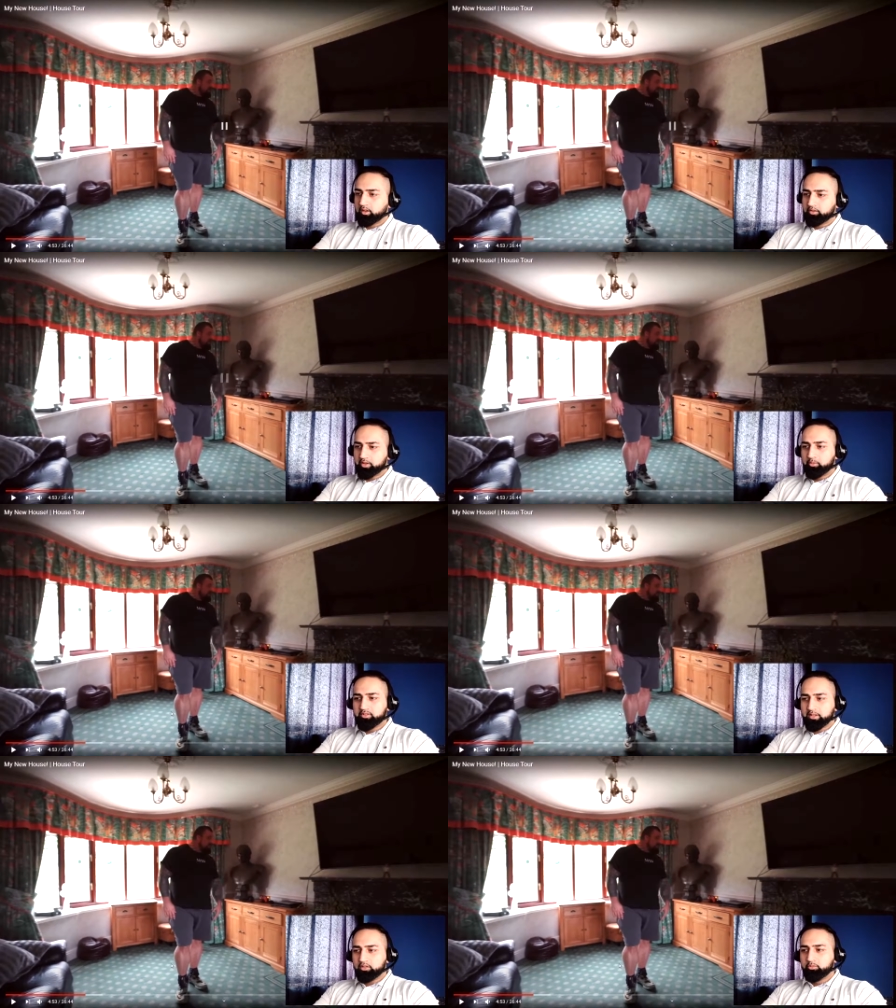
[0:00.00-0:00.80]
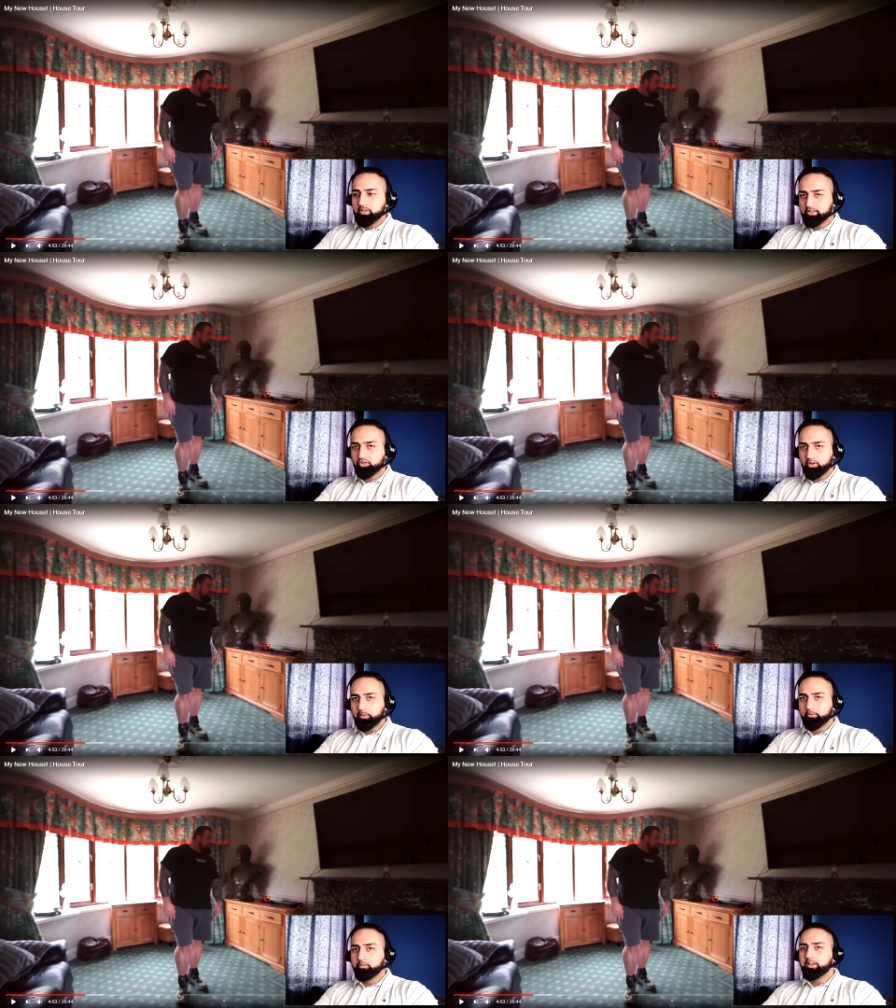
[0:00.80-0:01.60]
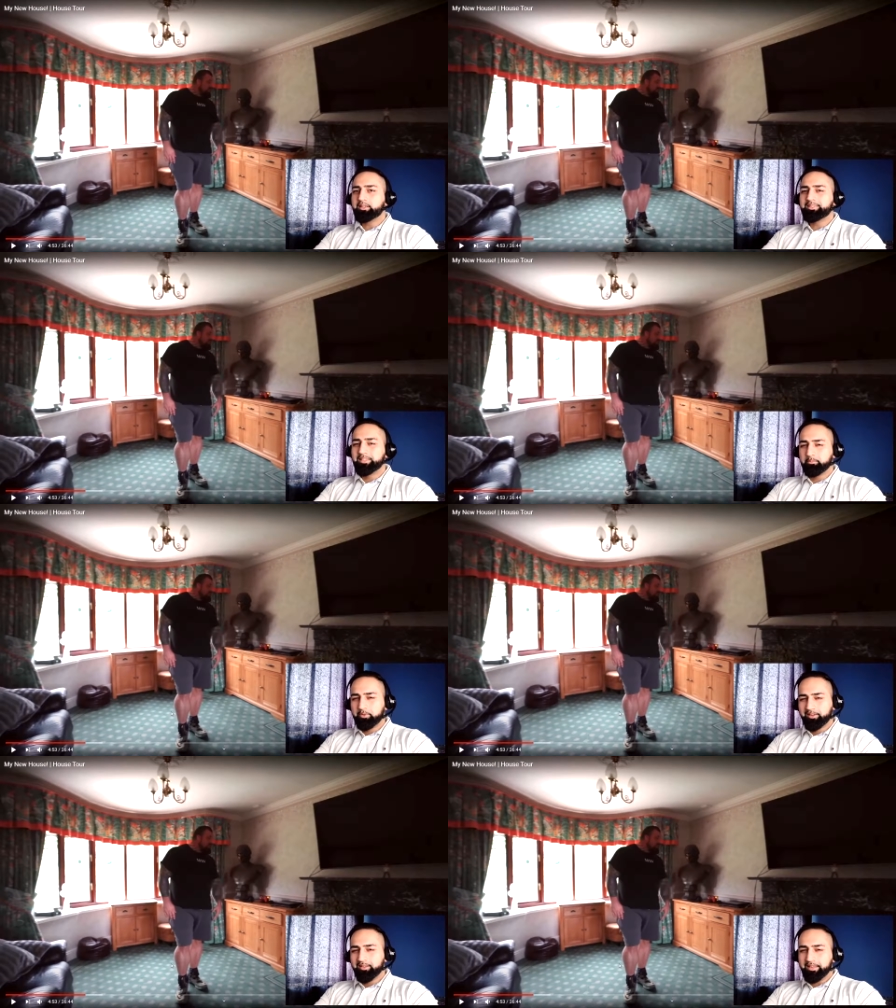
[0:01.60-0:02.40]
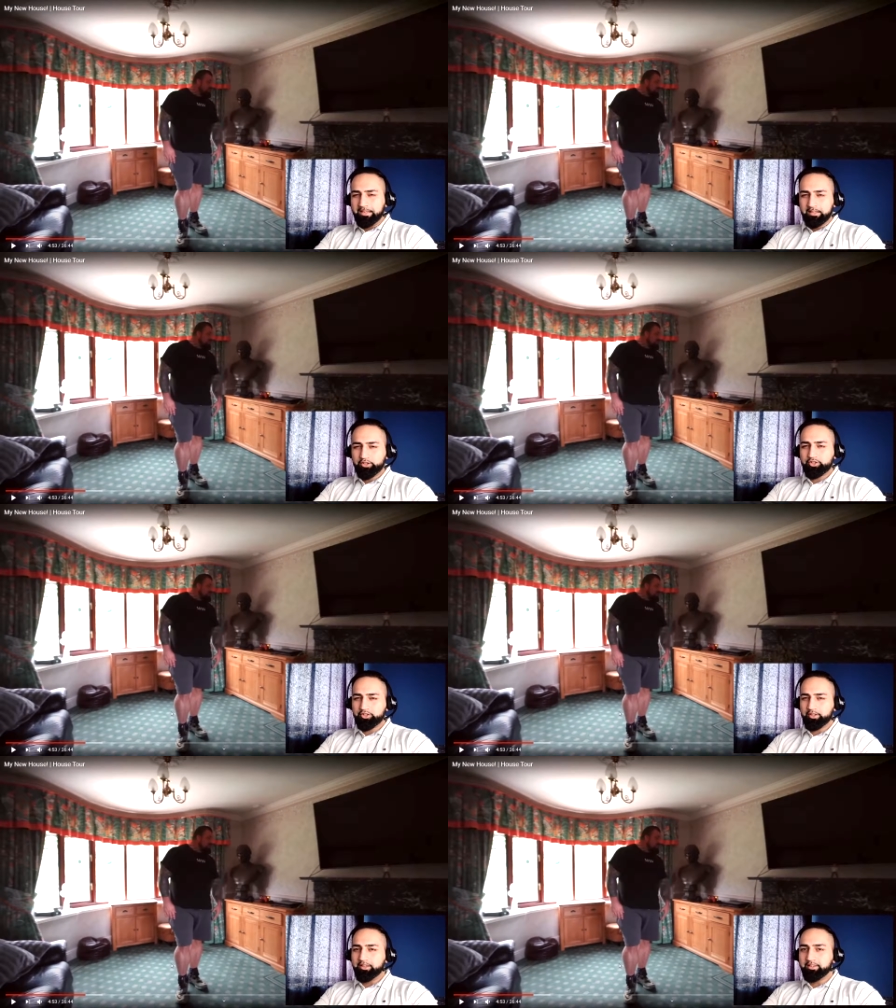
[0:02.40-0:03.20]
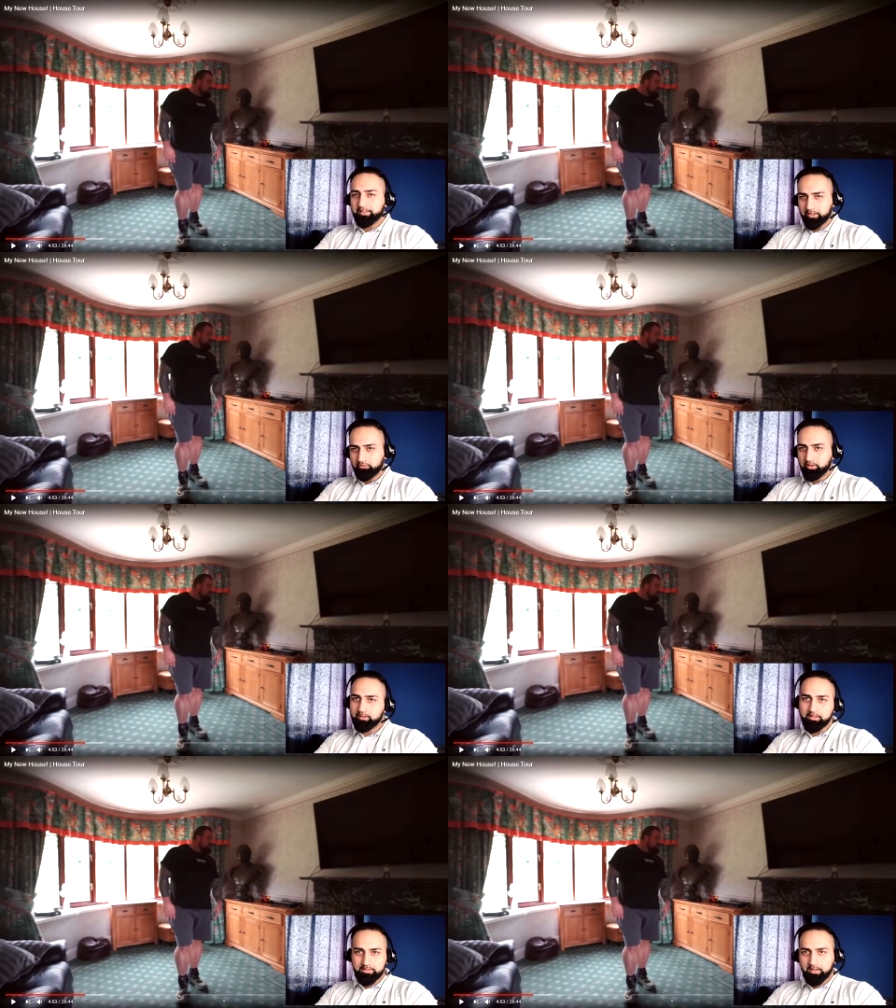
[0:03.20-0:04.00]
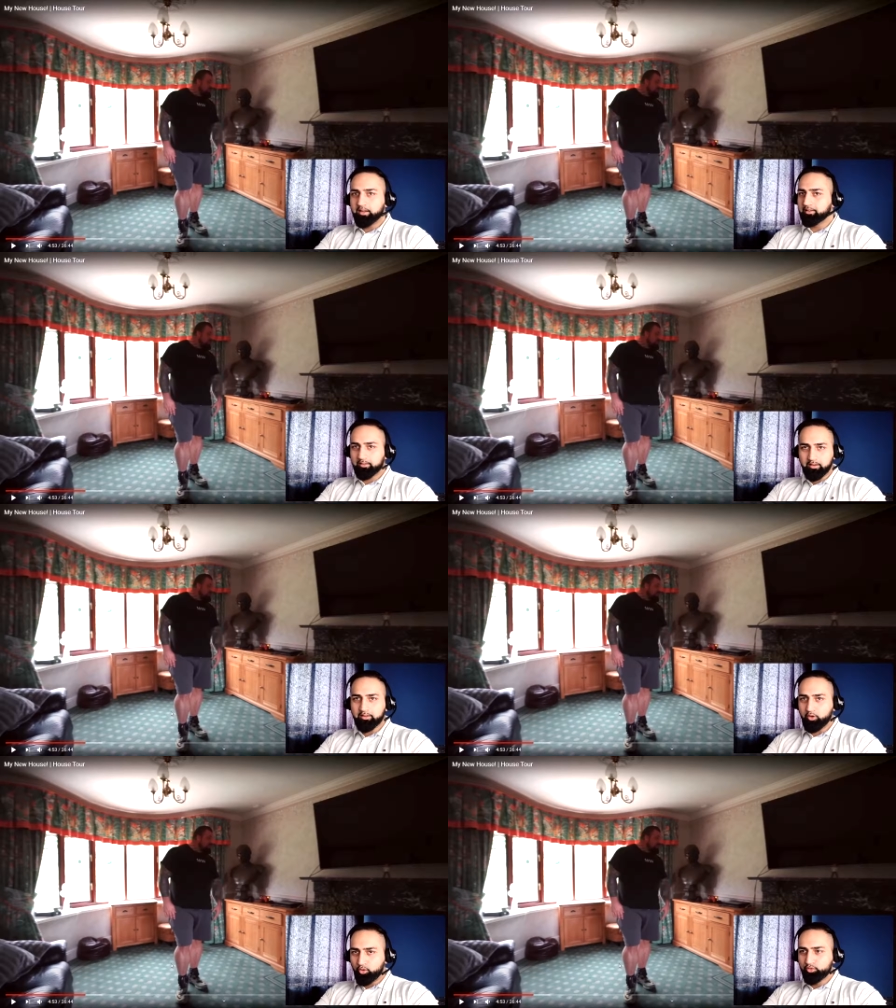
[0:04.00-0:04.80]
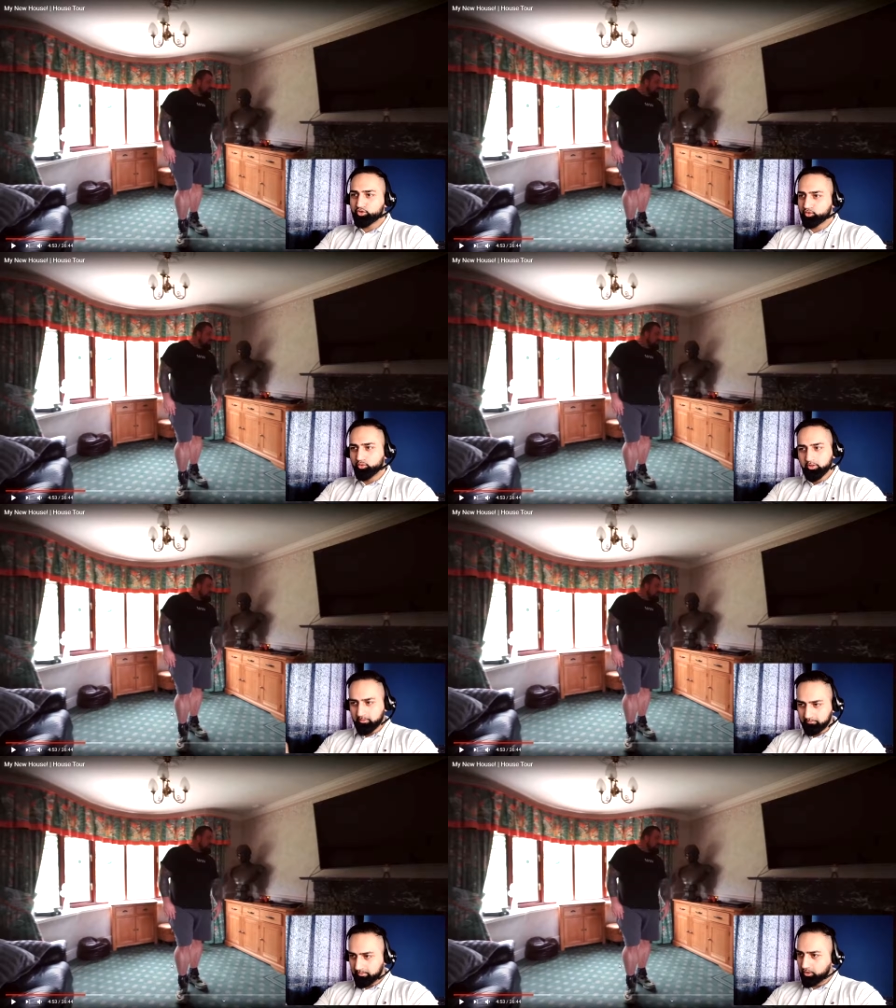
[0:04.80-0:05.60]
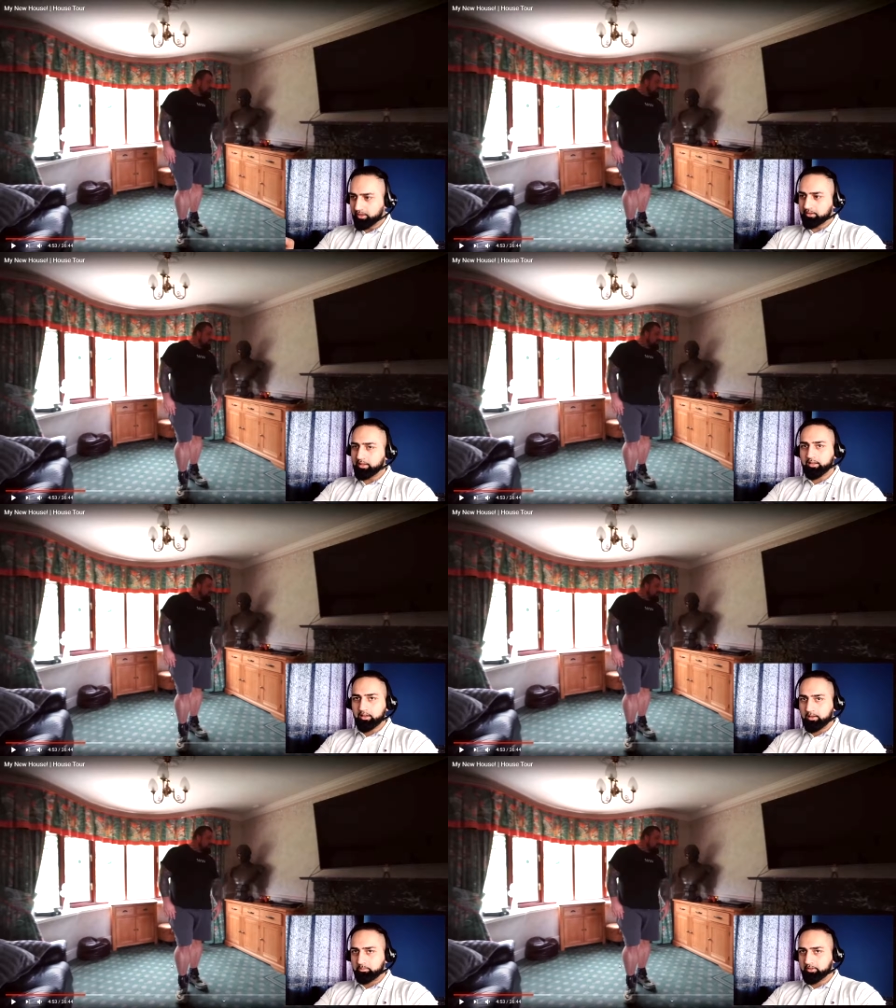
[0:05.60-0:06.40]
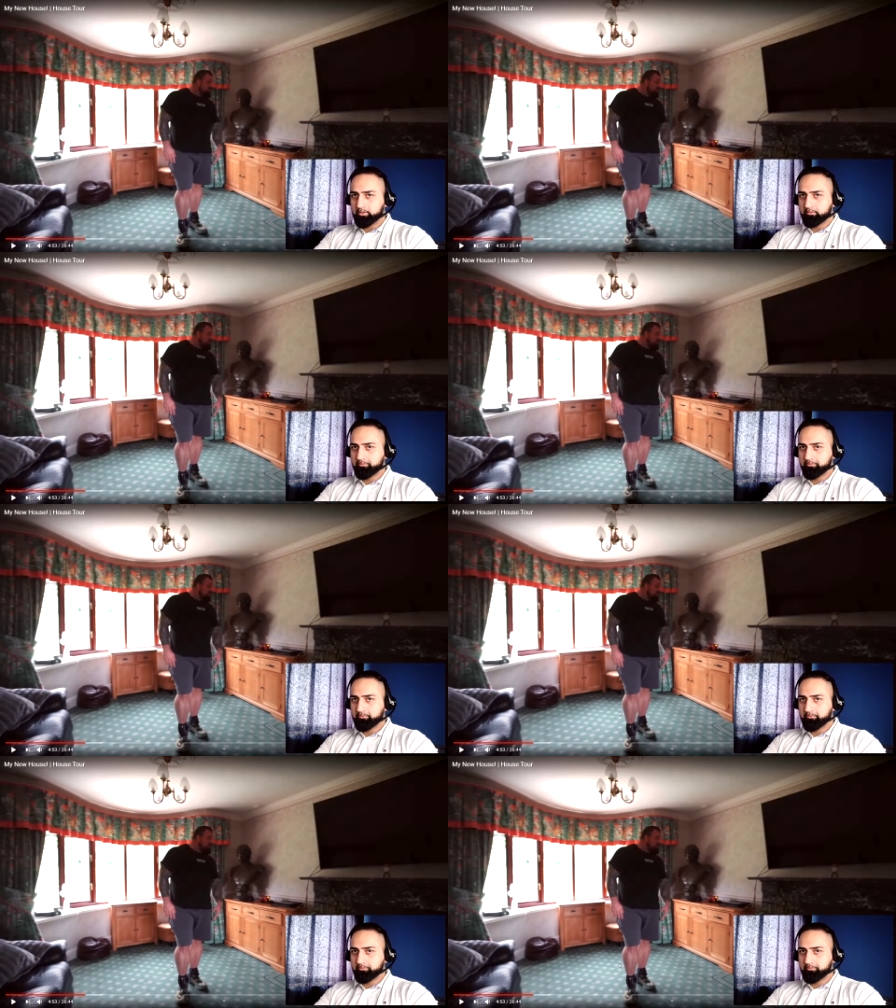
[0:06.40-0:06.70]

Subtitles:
If someone said to me, describe to me a typical English interior design, like old school, look at that carpet.